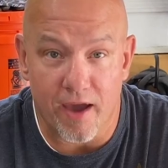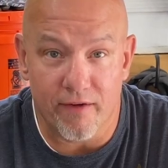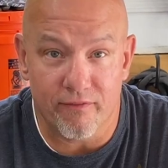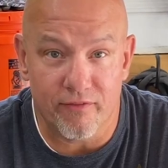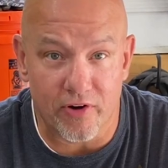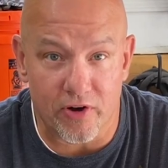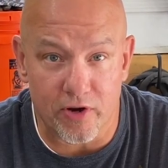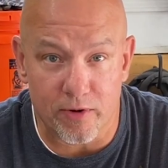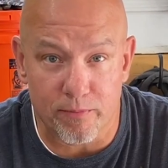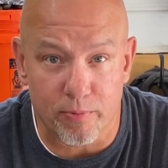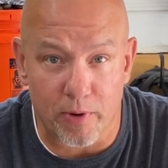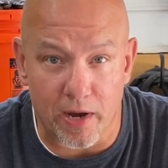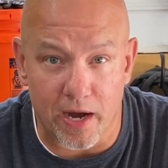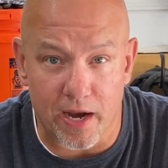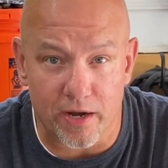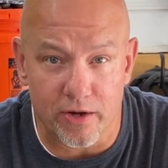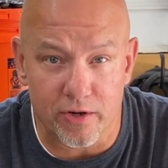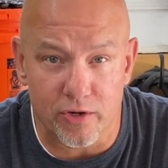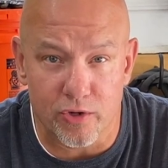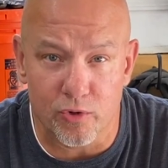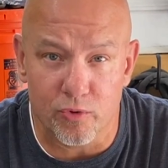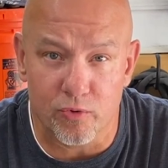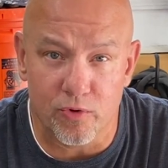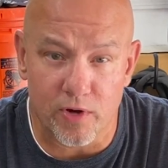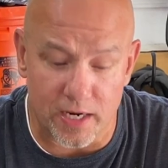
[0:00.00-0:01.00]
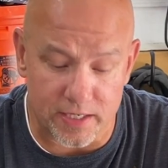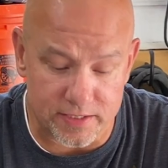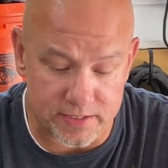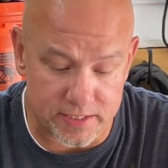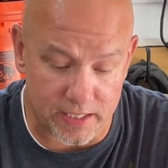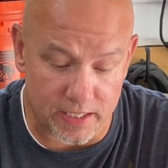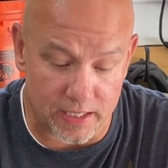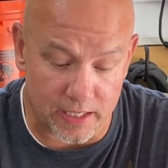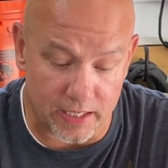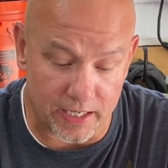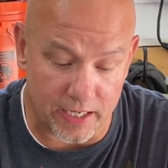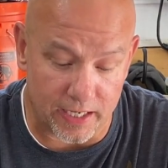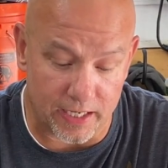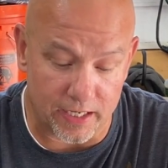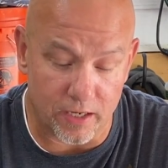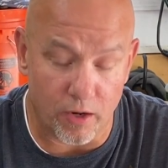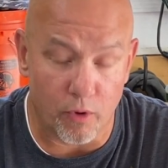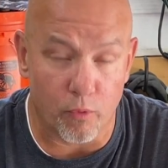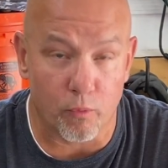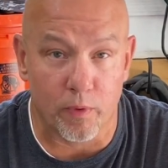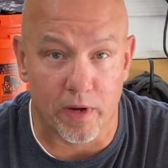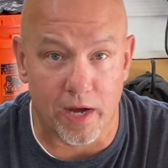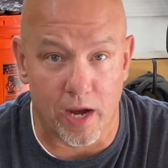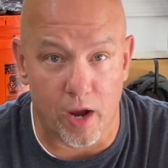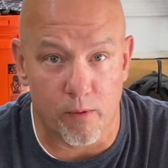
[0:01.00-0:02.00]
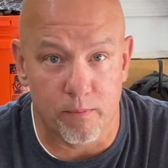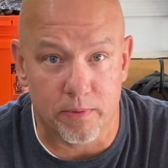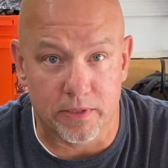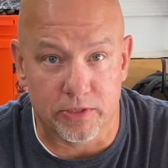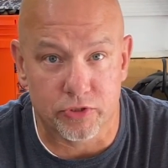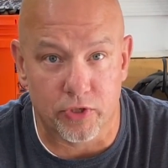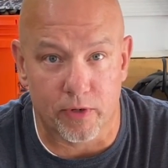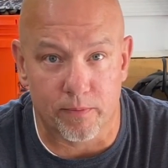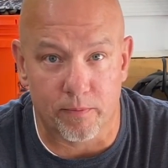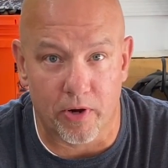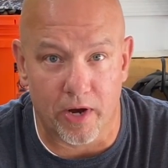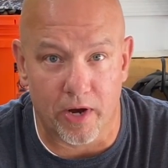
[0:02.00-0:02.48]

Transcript: very brand new, nice and clean Ryobi trimmer